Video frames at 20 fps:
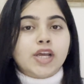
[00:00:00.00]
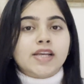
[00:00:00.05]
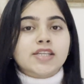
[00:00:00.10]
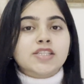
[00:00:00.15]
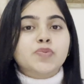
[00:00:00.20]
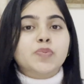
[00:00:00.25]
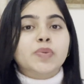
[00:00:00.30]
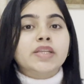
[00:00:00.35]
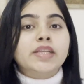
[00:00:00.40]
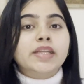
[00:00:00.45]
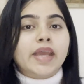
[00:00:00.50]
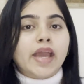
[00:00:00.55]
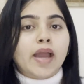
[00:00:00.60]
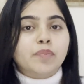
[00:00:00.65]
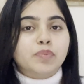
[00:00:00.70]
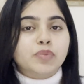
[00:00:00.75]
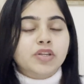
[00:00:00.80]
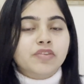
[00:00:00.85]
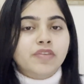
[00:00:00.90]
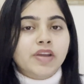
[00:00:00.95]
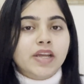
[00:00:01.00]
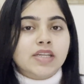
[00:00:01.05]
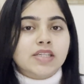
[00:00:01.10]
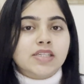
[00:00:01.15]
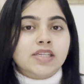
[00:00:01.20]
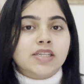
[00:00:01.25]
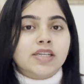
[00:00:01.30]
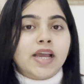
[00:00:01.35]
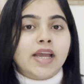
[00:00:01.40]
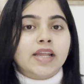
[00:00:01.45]
has been
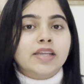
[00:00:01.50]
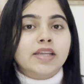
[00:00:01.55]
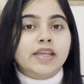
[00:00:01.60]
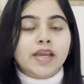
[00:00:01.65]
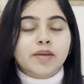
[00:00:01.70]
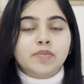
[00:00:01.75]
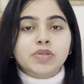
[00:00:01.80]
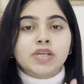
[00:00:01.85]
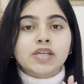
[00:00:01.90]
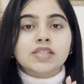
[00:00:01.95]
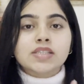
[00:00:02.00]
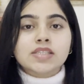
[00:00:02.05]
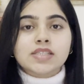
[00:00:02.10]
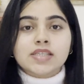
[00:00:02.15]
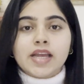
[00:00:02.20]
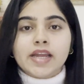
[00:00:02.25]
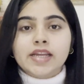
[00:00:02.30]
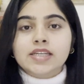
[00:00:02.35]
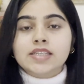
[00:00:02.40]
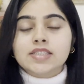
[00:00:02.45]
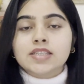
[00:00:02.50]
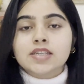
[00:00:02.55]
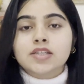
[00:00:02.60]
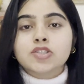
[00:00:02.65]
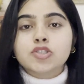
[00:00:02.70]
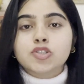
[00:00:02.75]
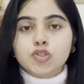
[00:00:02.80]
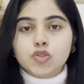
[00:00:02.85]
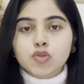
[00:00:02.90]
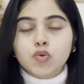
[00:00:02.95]
captivated and kept inside
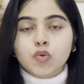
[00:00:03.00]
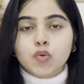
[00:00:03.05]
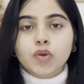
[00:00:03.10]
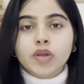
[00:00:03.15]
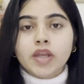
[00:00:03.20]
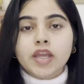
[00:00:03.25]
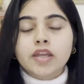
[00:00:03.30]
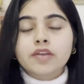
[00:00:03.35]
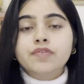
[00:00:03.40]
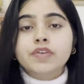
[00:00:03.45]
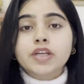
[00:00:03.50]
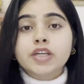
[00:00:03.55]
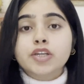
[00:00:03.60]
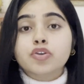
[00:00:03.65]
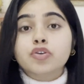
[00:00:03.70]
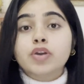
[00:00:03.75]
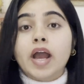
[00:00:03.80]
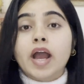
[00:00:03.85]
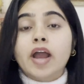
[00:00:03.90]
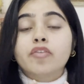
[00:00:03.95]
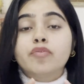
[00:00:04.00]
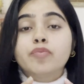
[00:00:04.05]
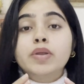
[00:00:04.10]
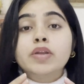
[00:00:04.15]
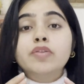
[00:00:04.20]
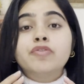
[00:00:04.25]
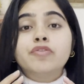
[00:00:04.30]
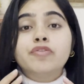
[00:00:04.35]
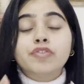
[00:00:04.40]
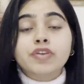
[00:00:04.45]
the zoo, if it would have
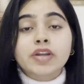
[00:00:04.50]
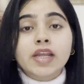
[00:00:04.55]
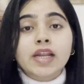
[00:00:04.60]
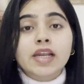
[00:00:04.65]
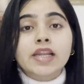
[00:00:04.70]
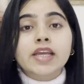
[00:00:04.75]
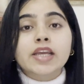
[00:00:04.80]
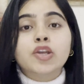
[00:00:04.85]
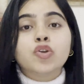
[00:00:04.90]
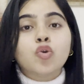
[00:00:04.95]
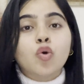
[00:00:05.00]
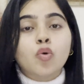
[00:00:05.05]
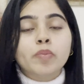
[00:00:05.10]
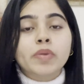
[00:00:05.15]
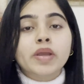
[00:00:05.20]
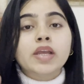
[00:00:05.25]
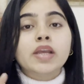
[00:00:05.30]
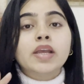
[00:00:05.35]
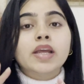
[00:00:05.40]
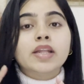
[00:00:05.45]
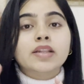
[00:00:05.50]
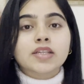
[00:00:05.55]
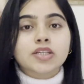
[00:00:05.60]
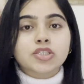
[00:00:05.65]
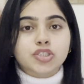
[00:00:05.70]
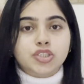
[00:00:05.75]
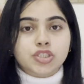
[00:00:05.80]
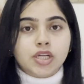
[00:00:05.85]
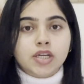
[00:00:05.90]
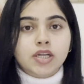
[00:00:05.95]
been freely roaming in the
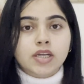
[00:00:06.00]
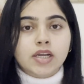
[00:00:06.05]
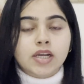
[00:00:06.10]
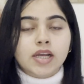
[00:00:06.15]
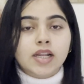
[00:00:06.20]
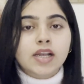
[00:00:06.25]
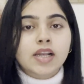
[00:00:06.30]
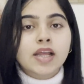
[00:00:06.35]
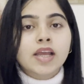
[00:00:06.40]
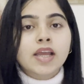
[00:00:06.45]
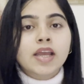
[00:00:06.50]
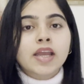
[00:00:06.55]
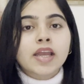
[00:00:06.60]
jungle,